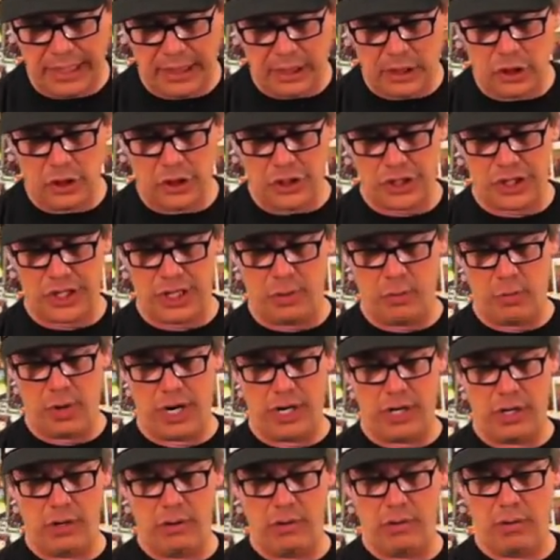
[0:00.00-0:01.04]
cushy
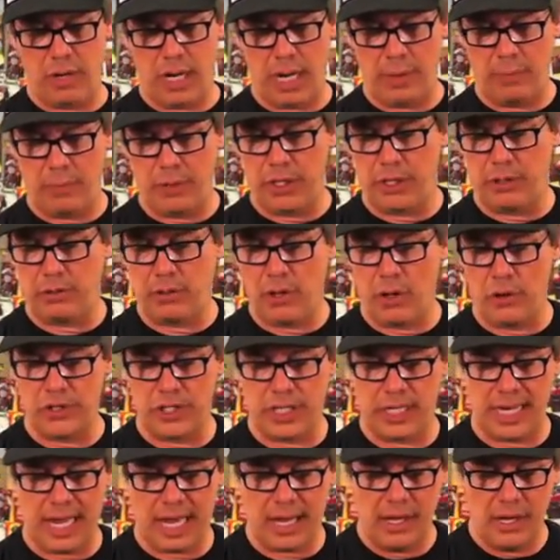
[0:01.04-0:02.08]
when you close
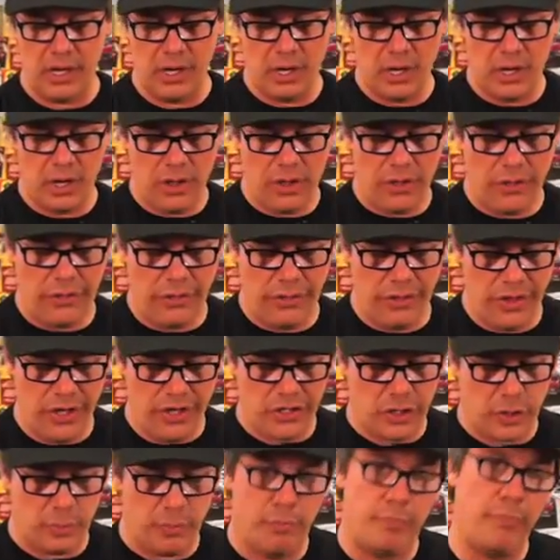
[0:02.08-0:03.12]
it. Now,
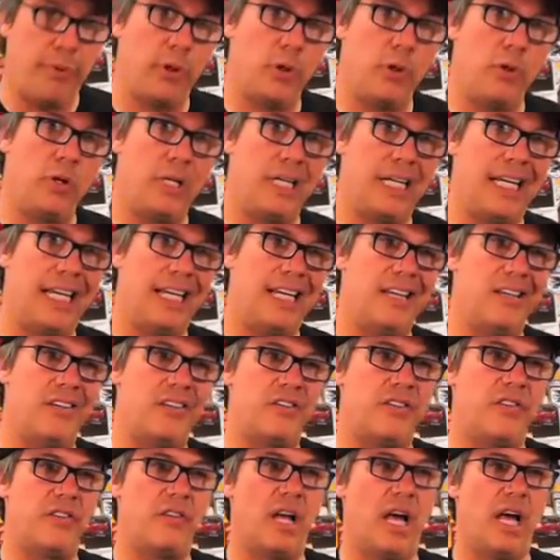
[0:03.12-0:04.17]
this boot
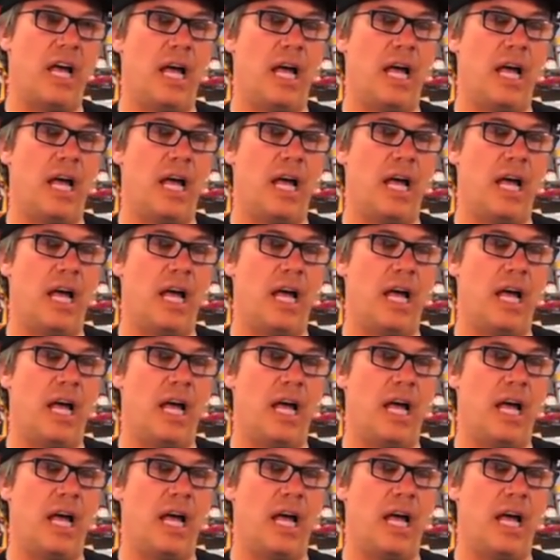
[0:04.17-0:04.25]
is